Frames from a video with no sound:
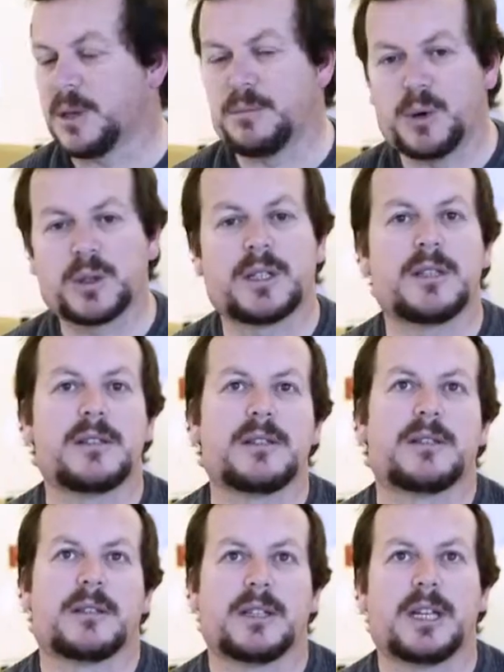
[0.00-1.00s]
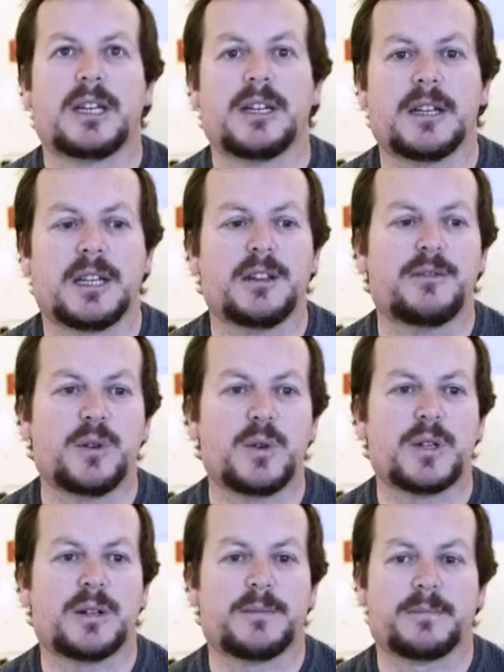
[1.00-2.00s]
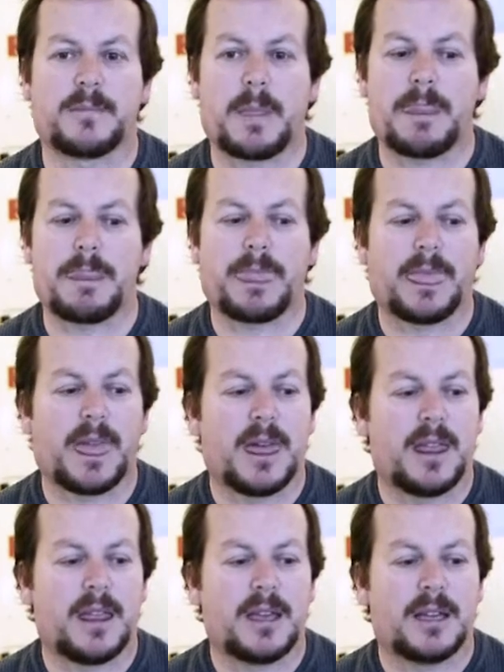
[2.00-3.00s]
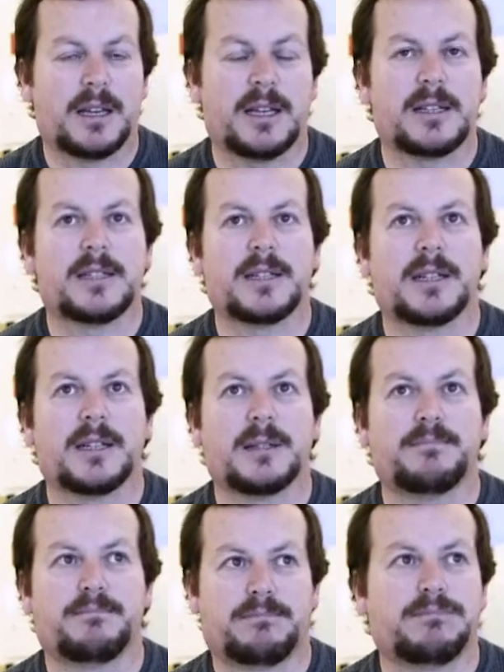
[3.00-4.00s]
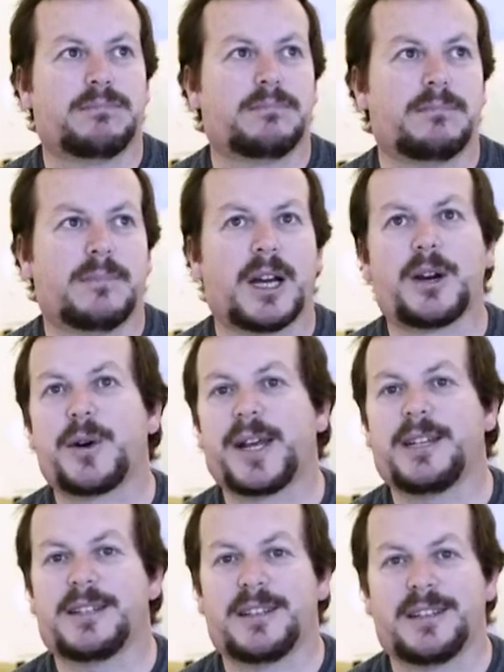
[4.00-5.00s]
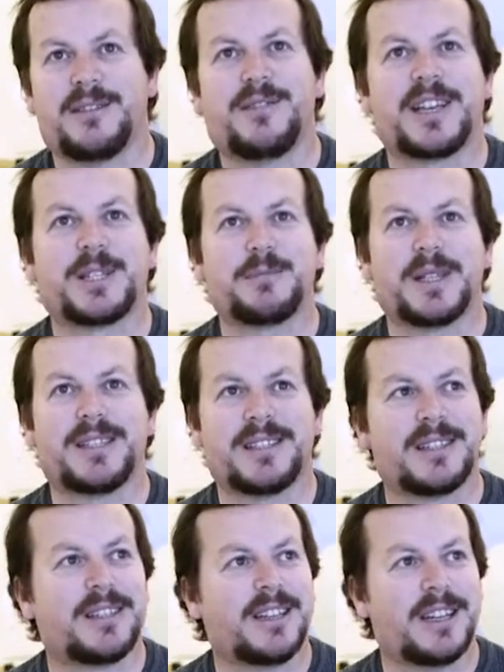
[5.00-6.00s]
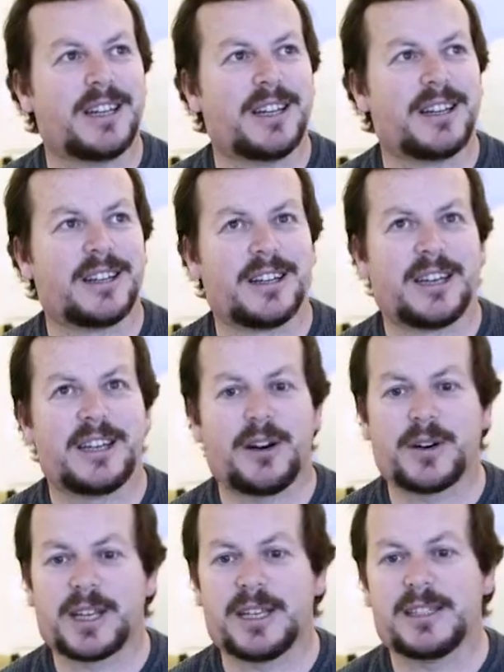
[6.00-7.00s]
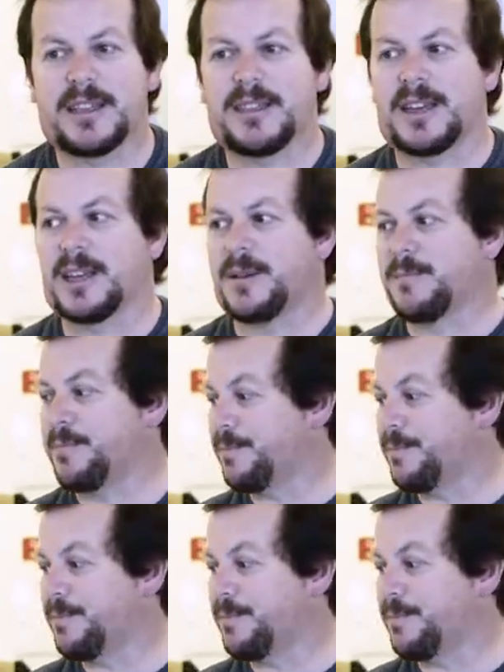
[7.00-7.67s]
importance in the future. It's a great investment in our kids, I think.